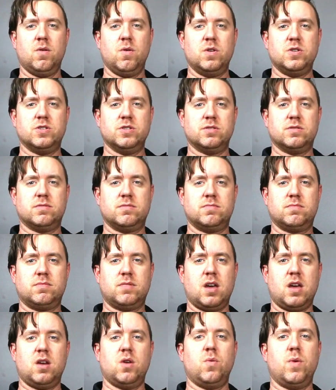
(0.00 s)
which is
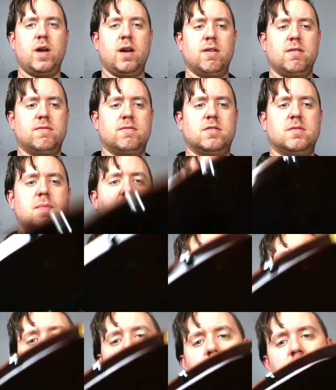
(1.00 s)
kind of weird to me.
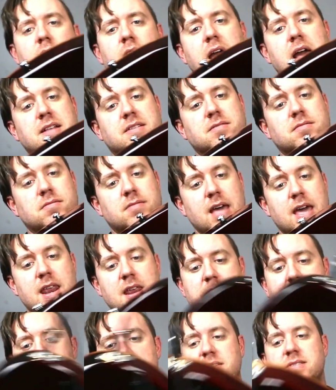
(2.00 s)
They
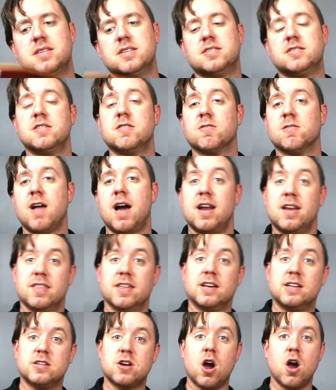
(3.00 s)
didn't miss the center line of
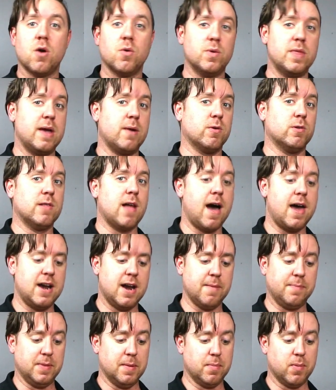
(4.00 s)
the guitar when they were lining
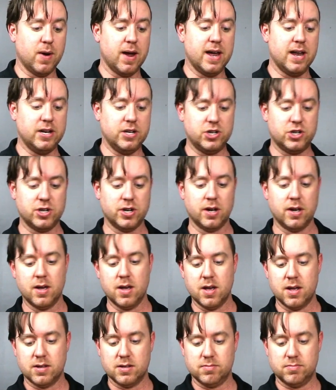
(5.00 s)
up the bridge.
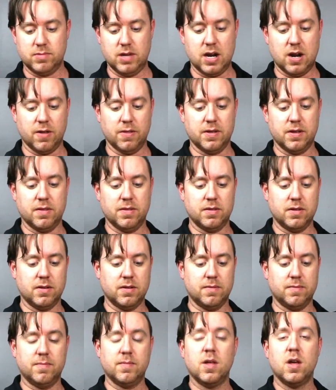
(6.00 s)

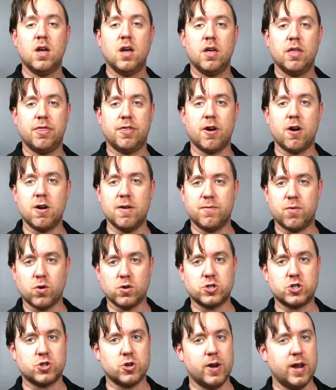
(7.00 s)
The third and
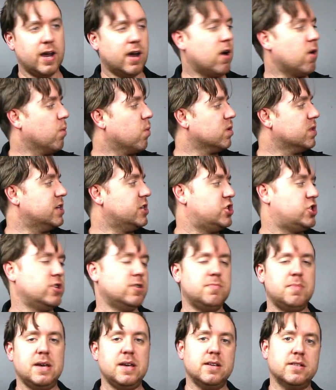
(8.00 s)
fourth string are where they
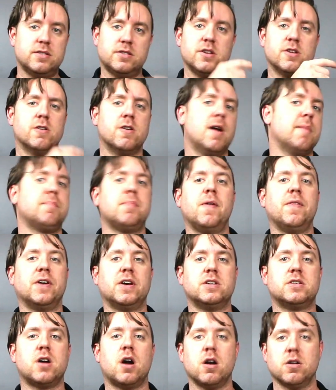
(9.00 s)
should be centered up on the
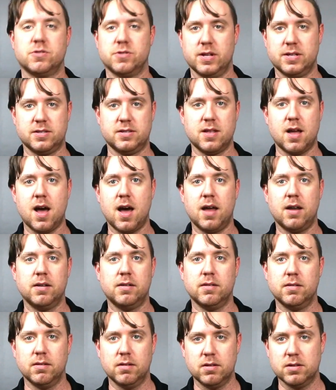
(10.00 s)
guitar, so it's not
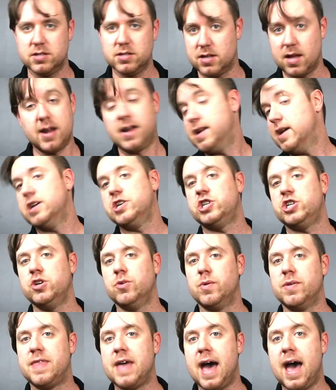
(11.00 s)
an issue
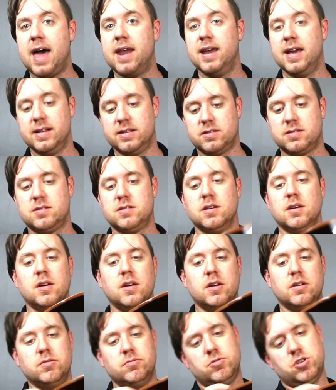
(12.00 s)
with that. It's
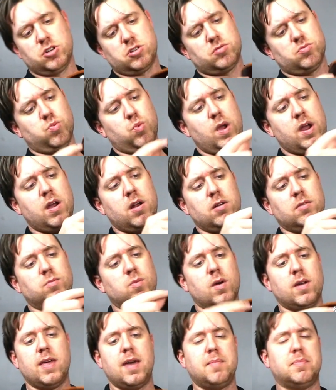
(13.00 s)
just weird
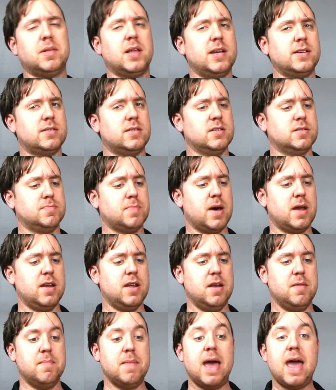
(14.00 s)
where they placed this button,
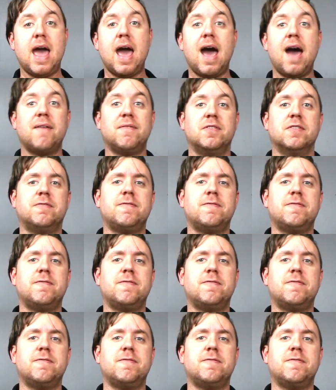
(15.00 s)
and it may have the